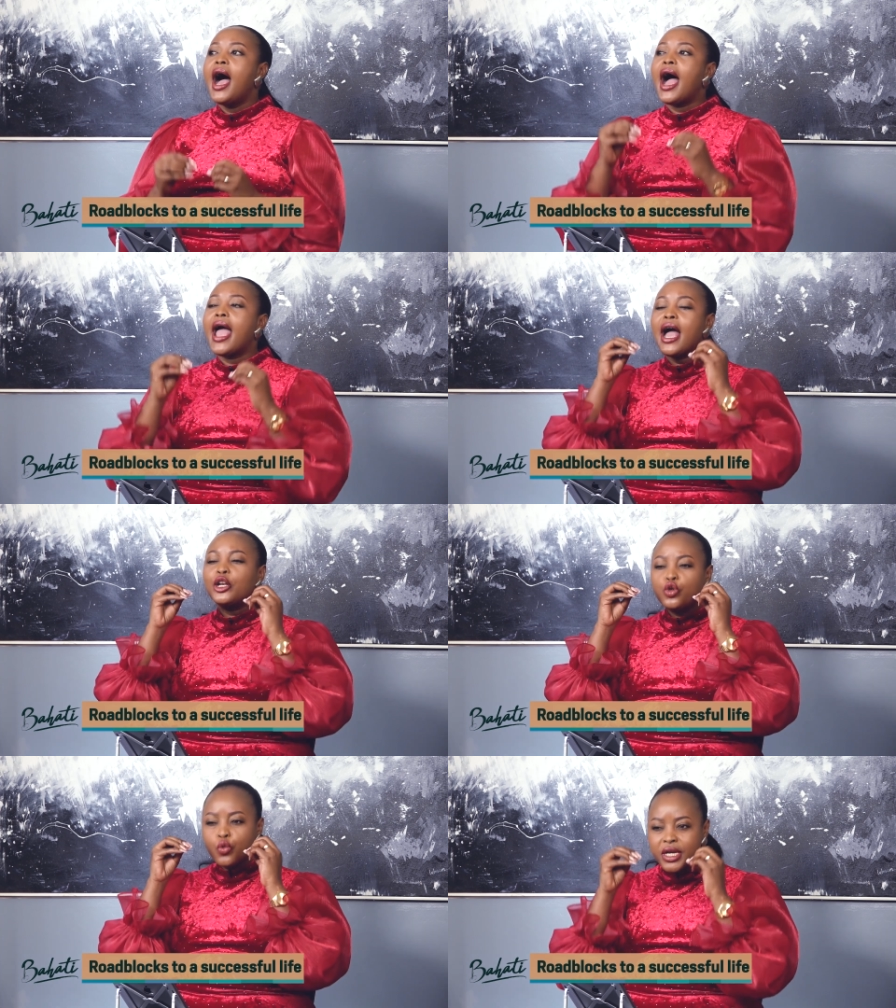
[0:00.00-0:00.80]
I
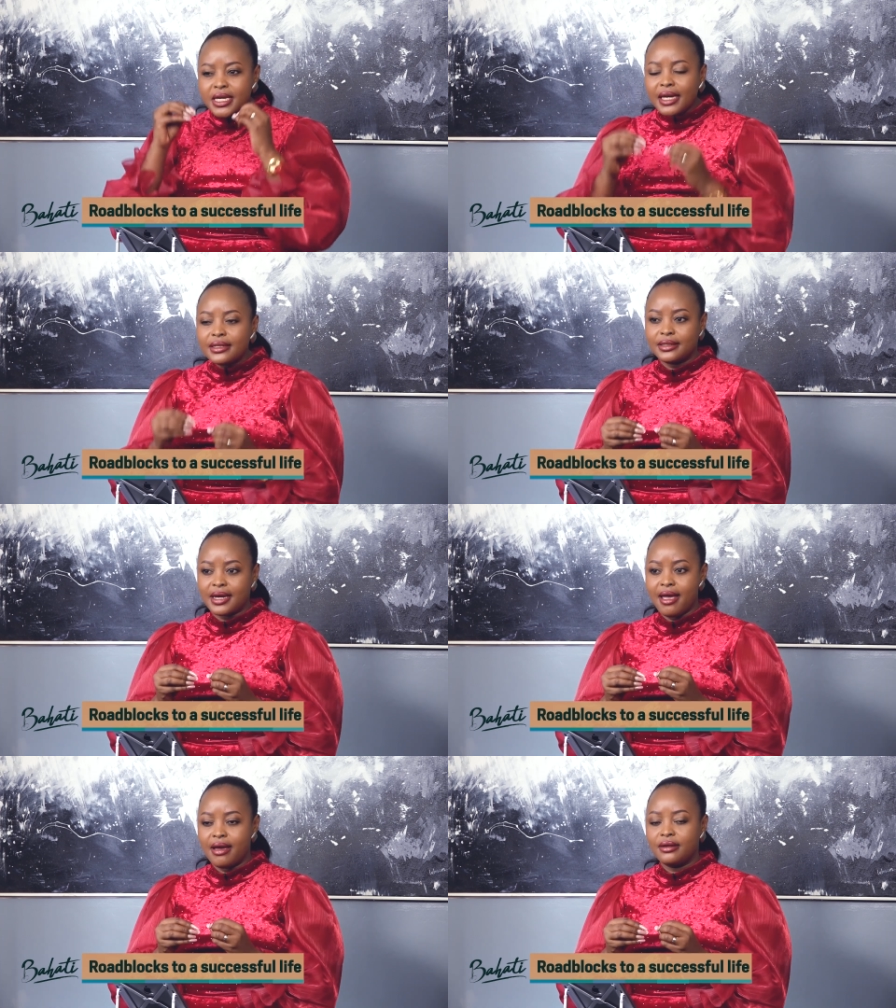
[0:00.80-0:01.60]
had to get
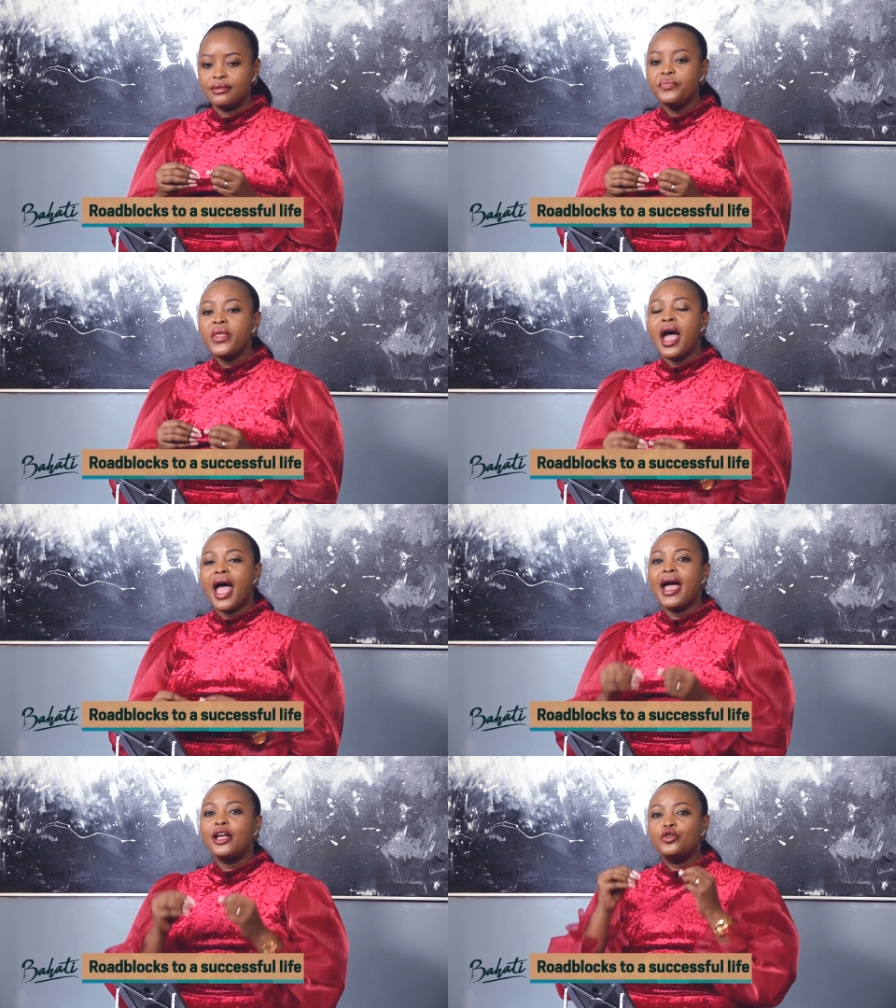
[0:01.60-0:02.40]
tired.
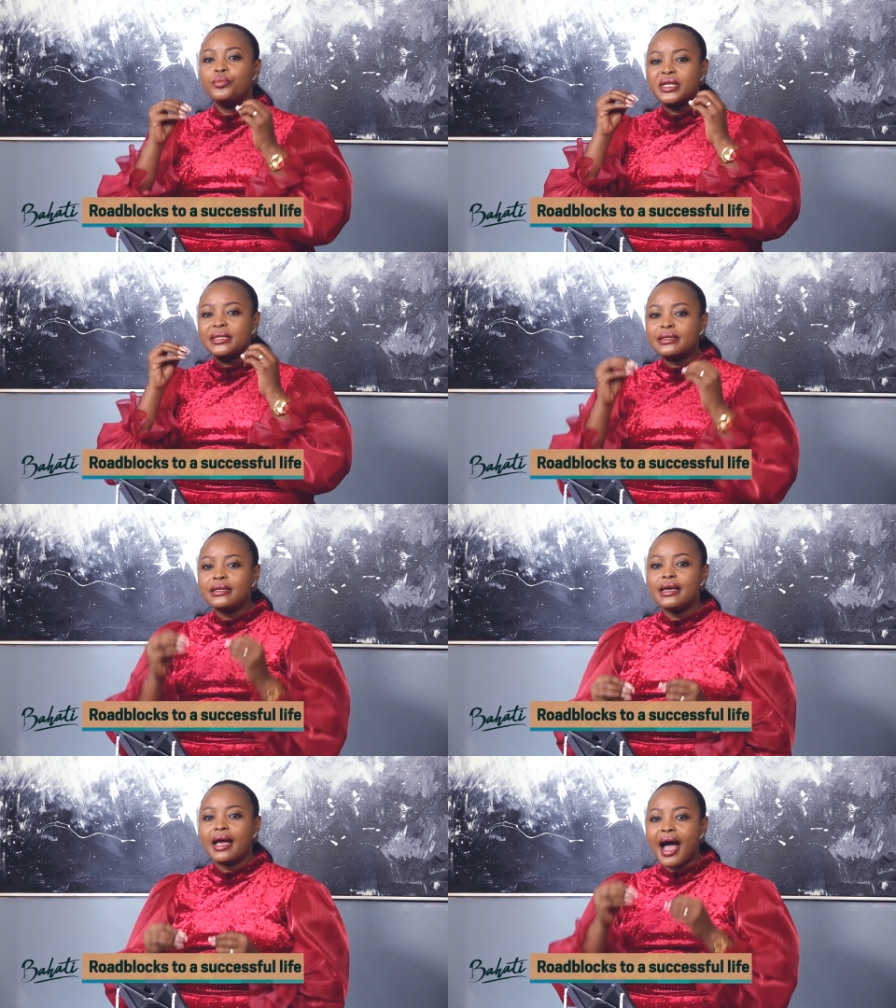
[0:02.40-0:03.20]
I had to be
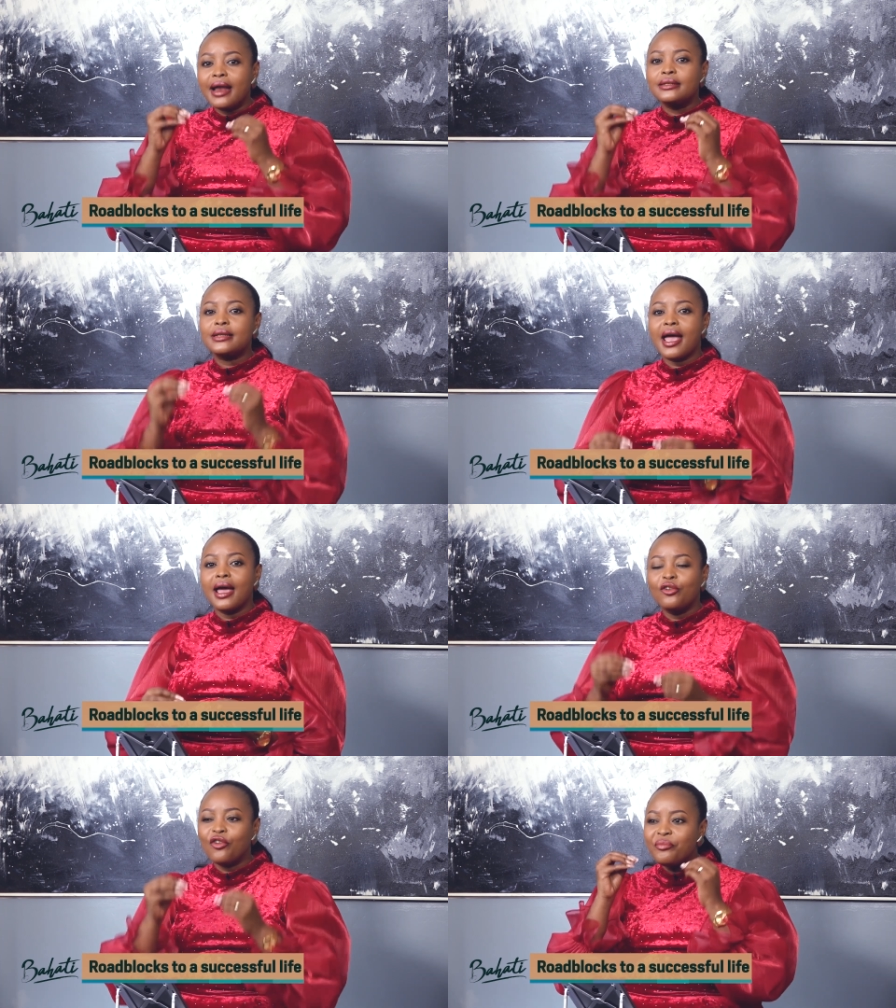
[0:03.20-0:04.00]
sick and
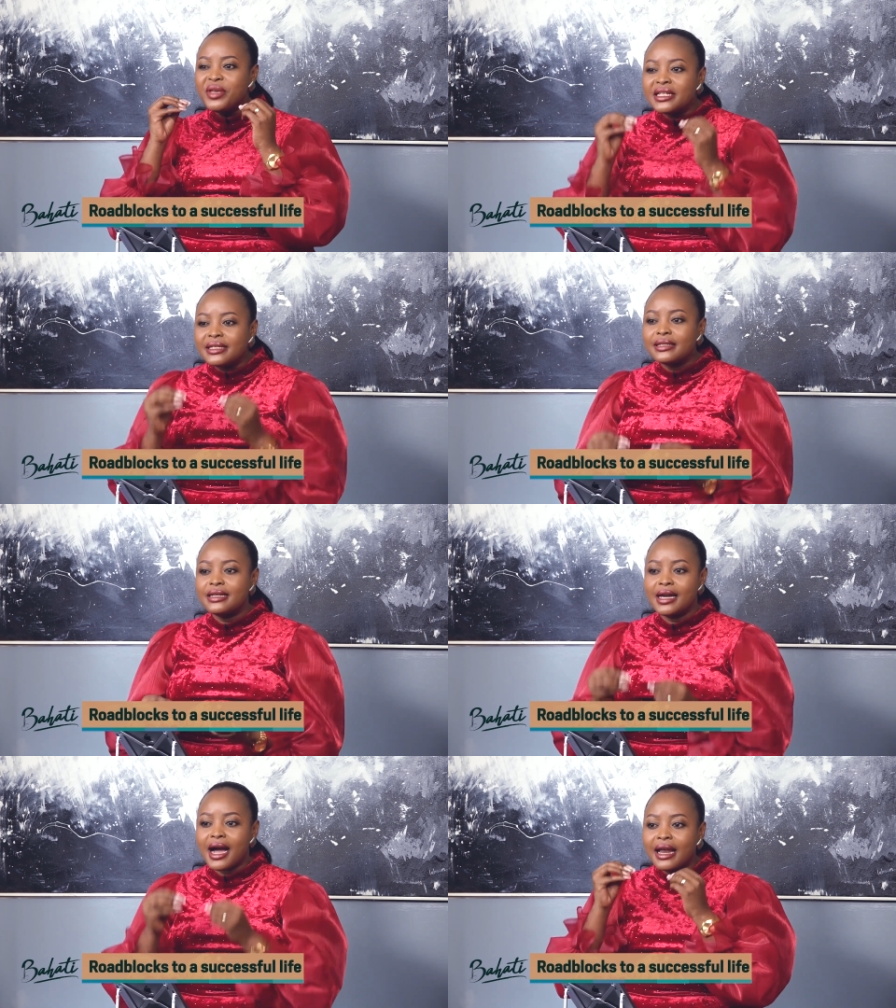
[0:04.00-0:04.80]
tired of being
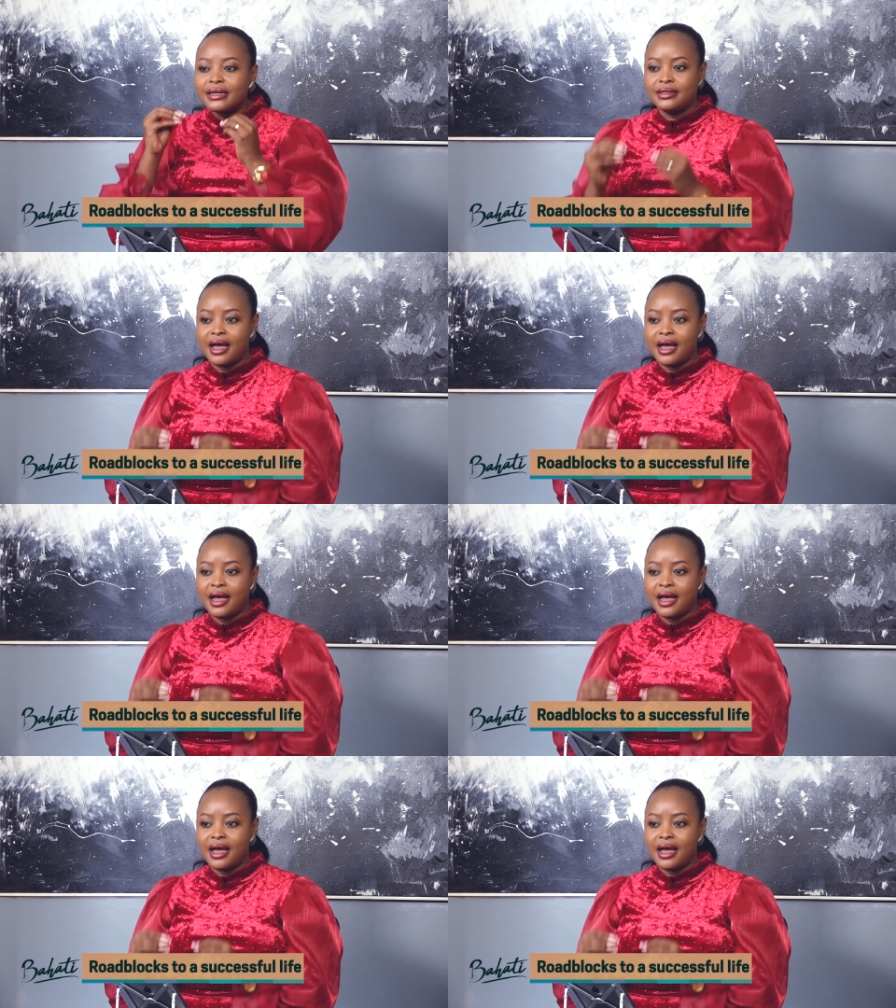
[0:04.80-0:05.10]
sick and